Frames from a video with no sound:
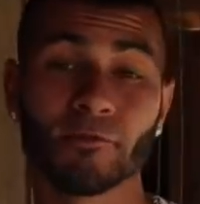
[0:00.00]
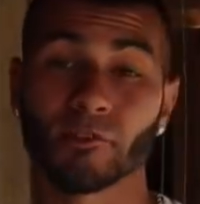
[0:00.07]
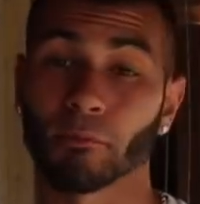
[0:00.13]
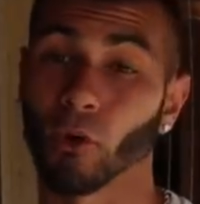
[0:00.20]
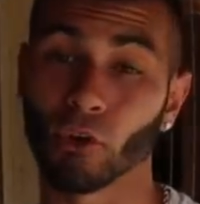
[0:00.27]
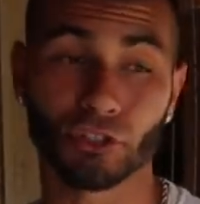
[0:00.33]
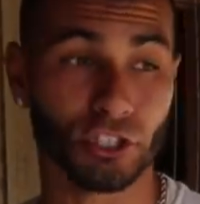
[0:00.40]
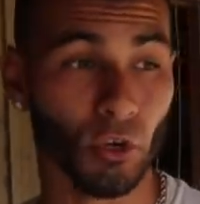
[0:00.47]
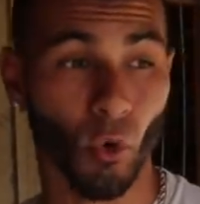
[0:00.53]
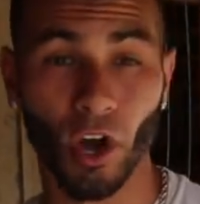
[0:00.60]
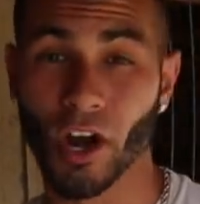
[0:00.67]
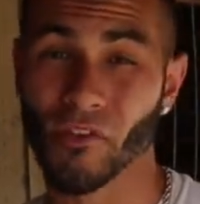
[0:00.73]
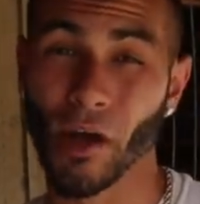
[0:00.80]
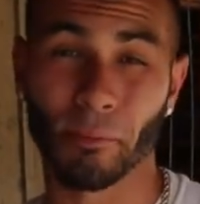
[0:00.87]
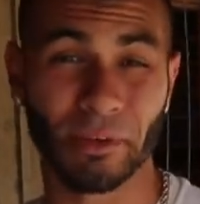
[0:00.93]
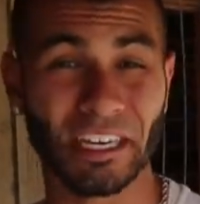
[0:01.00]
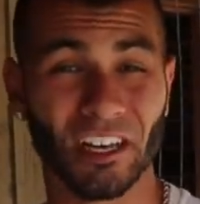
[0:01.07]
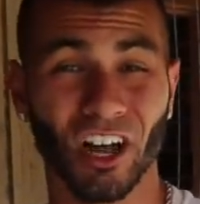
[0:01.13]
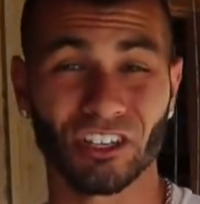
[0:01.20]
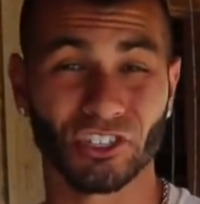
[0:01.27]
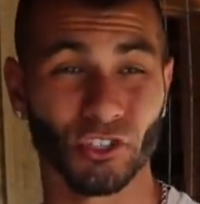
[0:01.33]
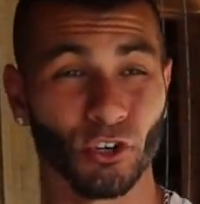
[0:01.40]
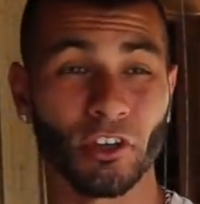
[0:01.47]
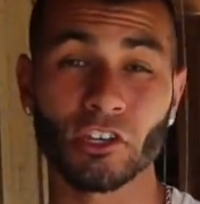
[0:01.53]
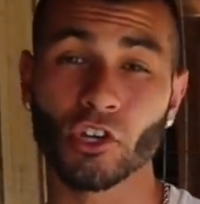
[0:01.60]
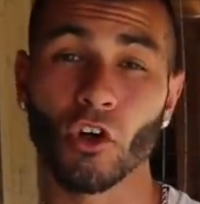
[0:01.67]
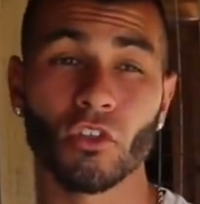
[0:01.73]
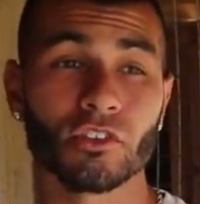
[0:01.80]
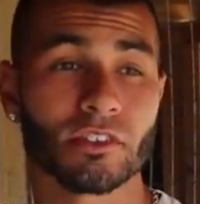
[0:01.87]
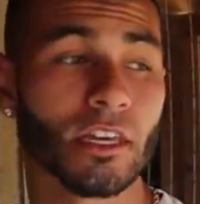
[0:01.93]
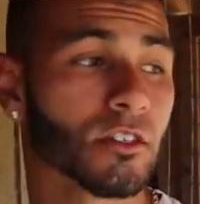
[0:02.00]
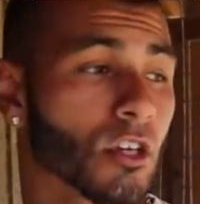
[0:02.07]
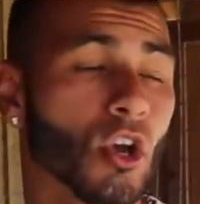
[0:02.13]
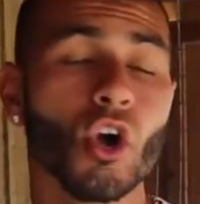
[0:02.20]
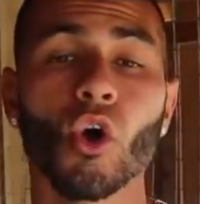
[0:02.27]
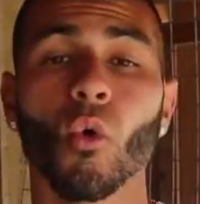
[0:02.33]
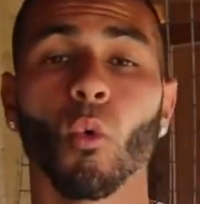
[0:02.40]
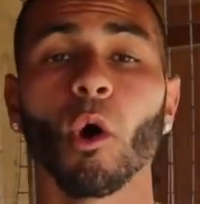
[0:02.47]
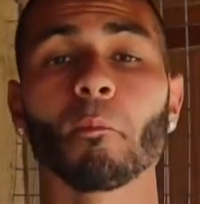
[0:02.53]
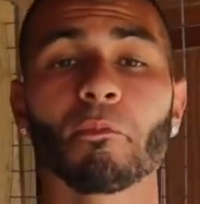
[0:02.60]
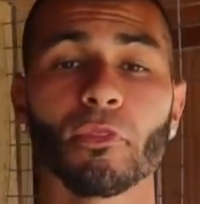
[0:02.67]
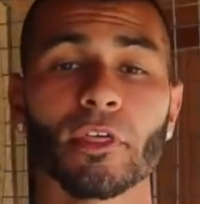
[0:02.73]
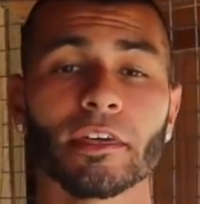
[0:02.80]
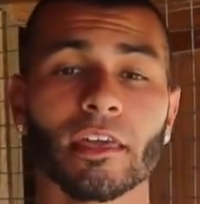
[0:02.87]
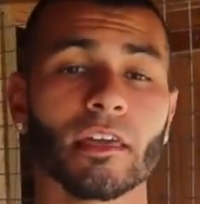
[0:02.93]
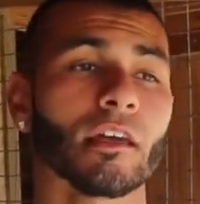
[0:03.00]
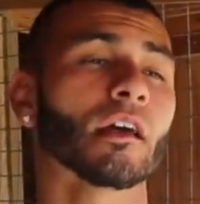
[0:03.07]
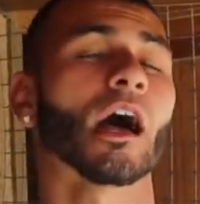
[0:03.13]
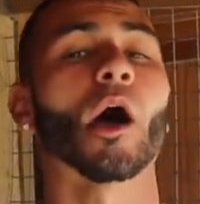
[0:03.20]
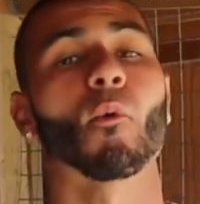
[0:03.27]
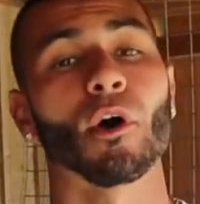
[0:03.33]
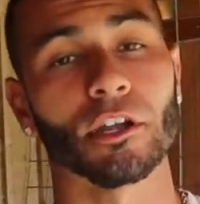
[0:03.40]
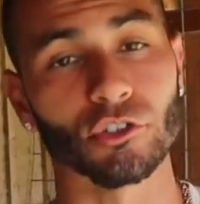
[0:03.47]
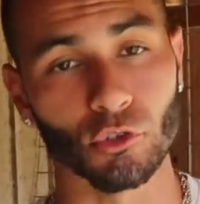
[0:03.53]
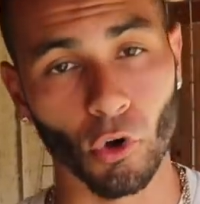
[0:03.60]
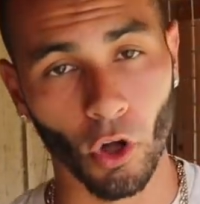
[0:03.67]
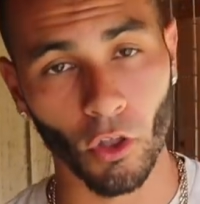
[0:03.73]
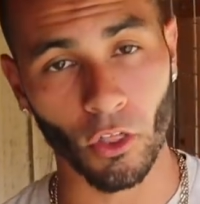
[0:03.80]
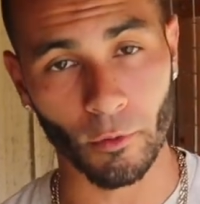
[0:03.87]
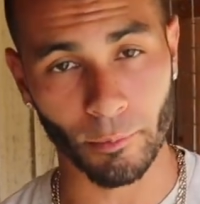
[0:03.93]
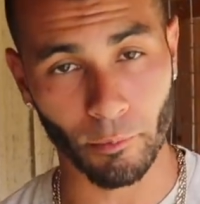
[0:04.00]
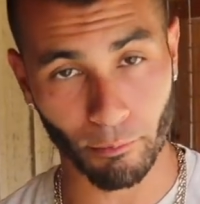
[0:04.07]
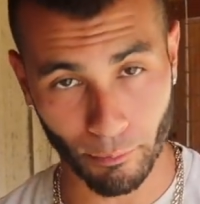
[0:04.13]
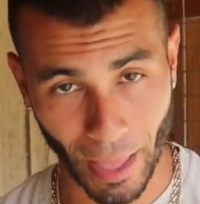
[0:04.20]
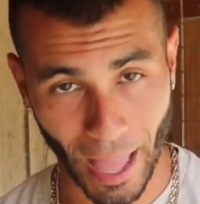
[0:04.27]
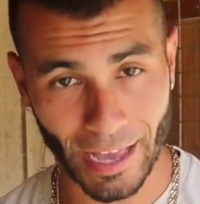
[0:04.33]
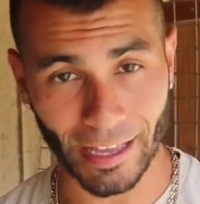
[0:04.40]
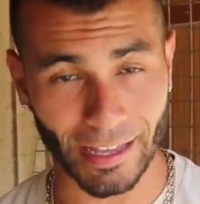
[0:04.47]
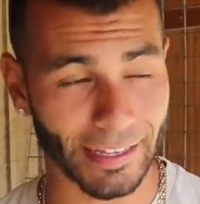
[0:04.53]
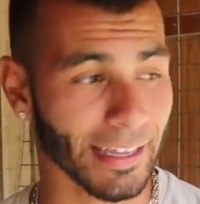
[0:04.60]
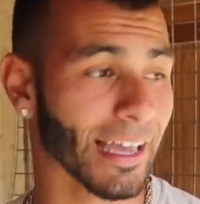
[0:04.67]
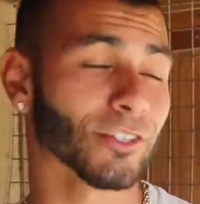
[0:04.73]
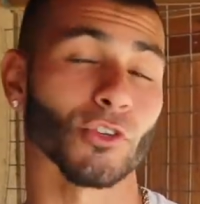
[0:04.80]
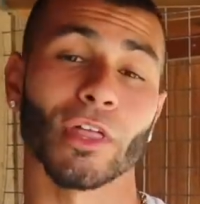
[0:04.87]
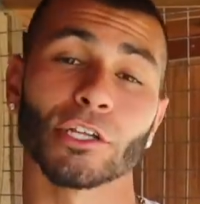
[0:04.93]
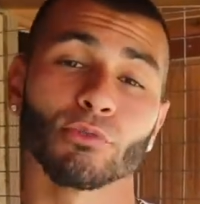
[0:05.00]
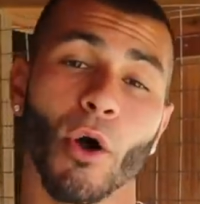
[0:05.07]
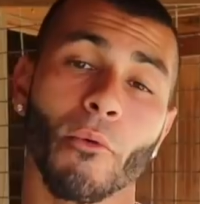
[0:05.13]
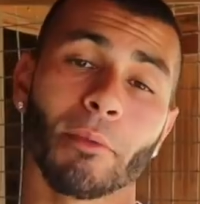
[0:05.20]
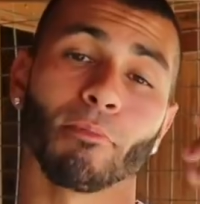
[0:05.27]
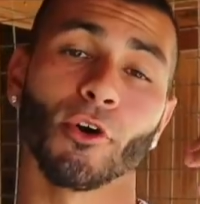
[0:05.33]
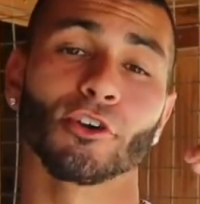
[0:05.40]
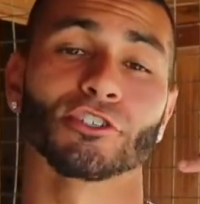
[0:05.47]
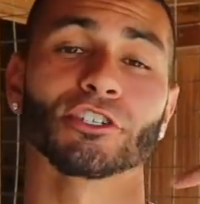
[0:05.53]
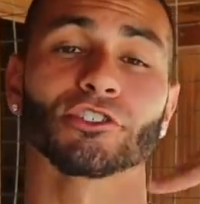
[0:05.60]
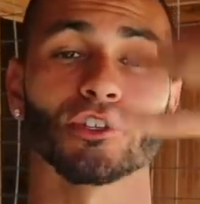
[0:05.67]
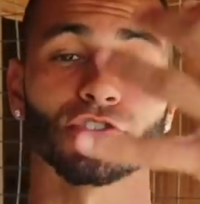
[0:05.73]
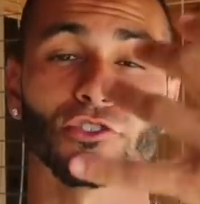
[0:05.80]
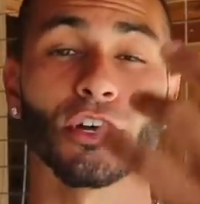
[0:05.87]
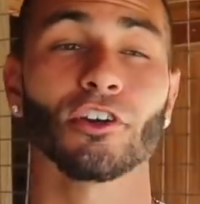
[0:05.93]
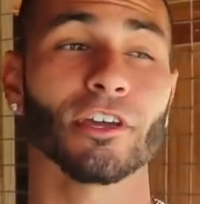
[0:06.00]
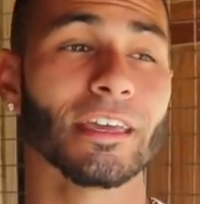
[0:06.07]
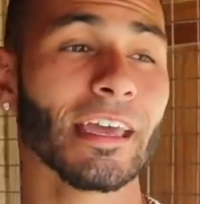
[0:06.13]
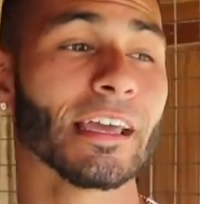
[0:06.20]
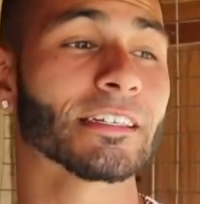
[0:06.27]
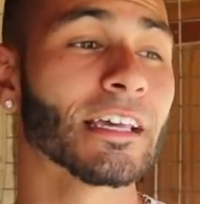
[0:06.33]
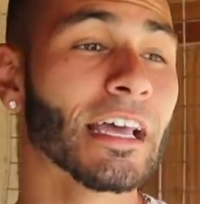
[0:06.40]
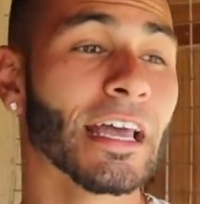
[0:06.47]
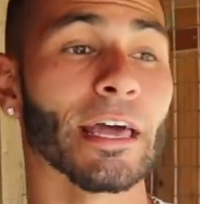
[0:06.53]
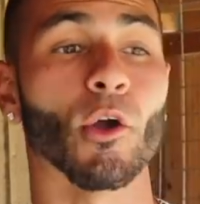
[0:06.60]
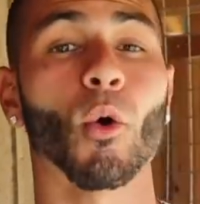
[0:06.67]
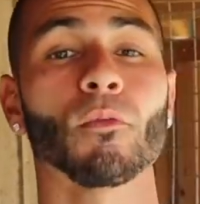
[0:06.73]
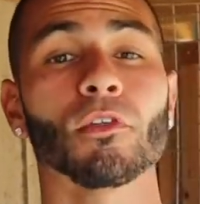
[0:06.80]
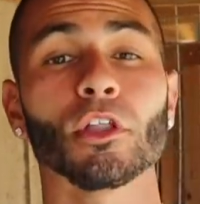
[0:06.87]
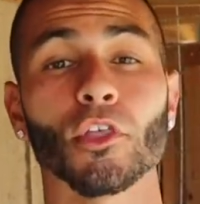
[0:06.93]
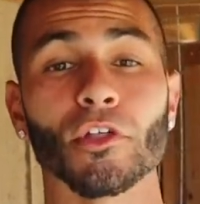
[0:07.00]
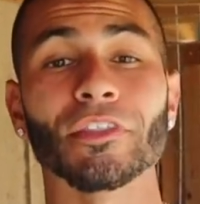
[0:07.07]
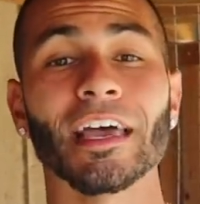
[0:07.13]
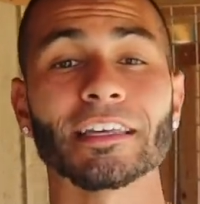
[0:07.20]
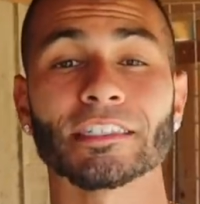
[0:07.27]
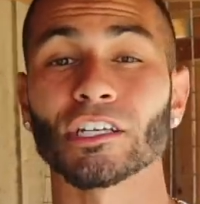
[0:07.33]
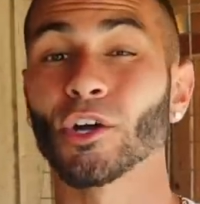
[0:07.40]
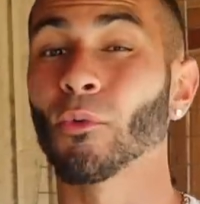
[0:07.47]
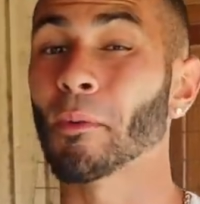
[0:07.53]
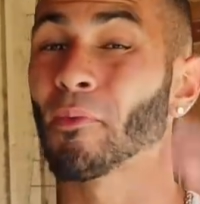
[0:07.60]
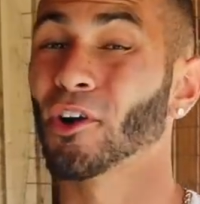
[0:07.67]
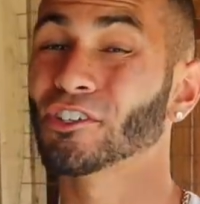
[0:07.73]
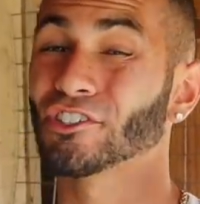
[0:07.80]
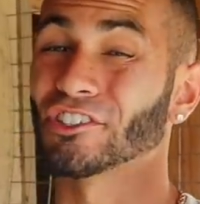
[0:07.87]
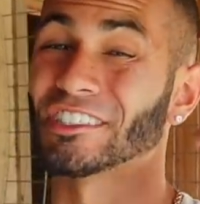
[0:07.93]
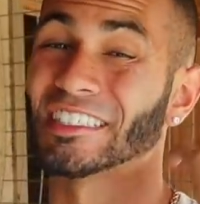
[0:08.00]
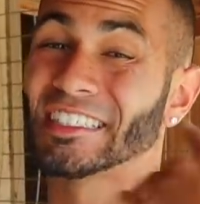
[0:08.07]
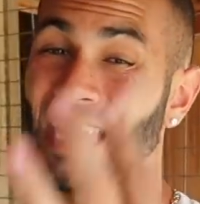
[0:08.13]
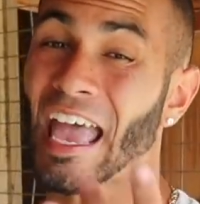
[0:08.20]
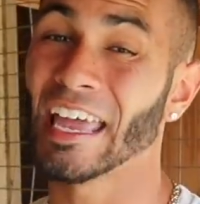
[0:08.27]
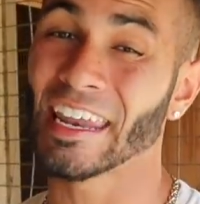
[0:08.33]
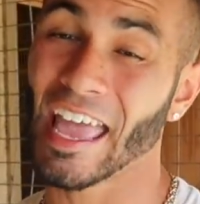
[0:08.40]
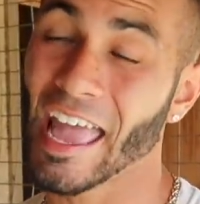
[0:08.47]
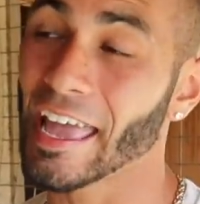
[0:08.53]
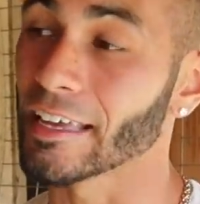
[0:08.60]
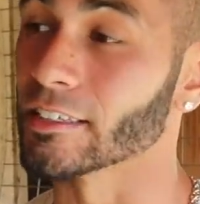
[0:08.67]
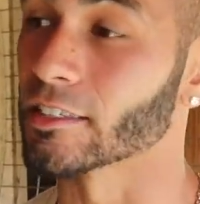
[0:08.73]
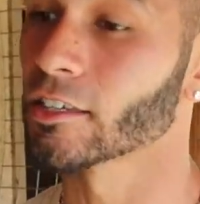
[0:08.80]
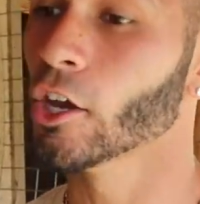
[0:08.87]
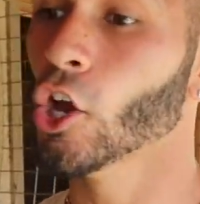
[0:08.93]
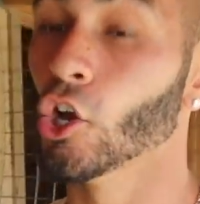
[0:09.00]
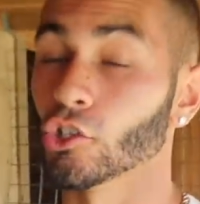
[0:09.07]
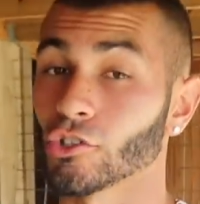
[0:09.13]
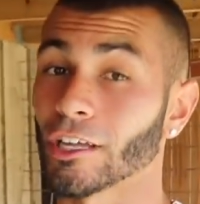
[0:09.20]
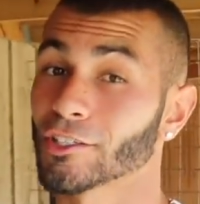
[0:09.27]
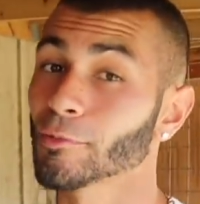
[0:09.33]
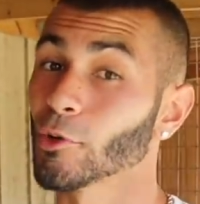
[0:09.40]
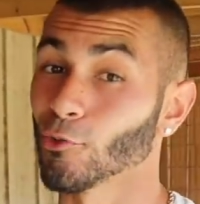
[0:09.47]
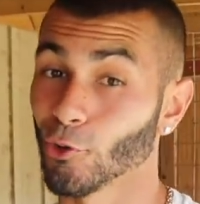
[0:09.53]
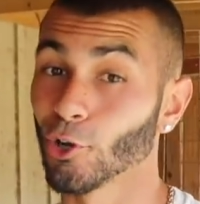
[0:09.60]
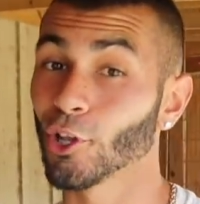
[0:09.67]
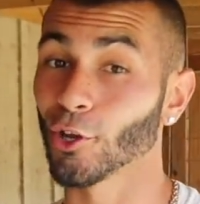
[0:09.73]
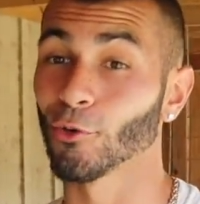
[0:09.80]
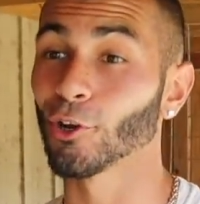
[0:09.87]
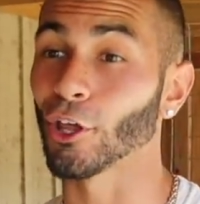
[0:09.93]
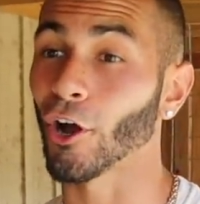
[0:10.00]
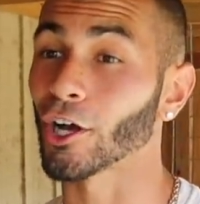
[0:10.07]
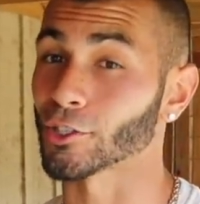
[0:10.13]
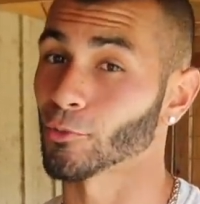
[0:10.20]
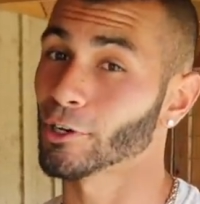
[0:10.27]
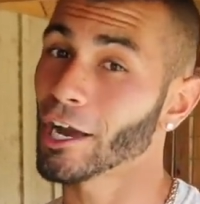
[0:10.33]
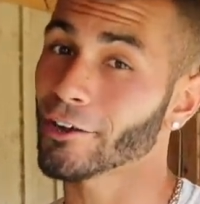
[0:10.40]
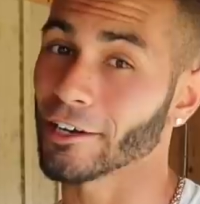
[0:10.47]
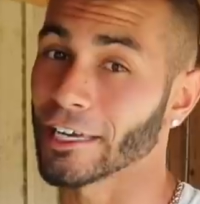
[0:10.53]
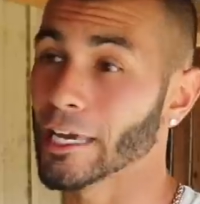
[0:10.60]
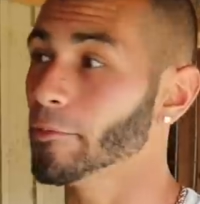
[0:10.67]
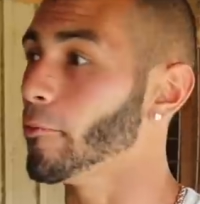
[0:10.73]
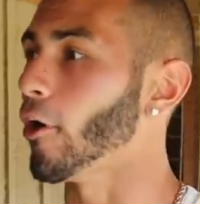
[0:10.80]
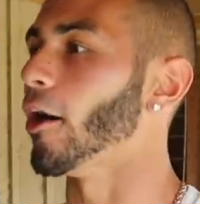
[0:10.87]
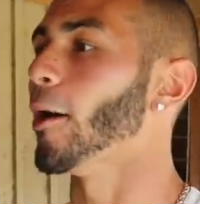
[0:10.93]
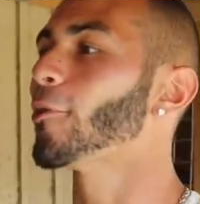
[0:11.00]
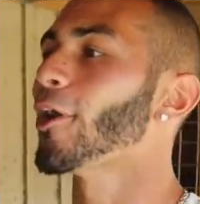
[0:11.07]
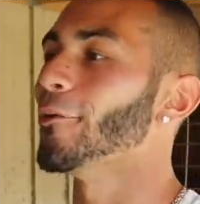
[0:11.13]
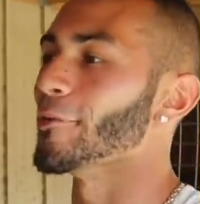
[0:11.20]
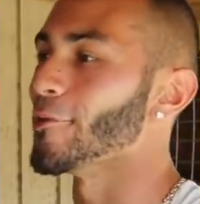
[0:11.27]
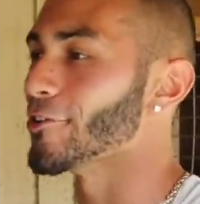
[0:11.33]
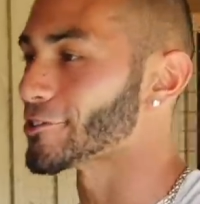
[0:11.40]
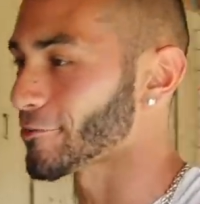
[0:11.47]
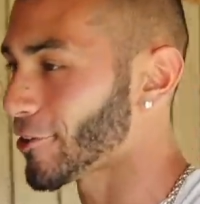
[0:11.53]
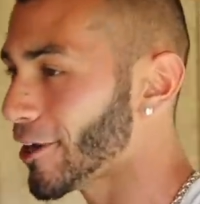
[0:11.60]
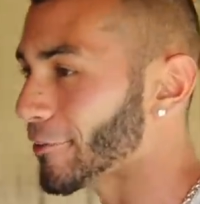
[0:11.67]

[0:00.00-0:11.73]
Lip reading: types of poultry and waterfowl, peacocks, turkeys, all those things. Well, I'm thinking I wanna do all the back again. So that's why we purchased the turkey eggs and hopefully they're nice and good. We purchased 10 eggs. So that's gonna be really, really awesome. We're not gonna keep them all. I'm coming, Moors, I'm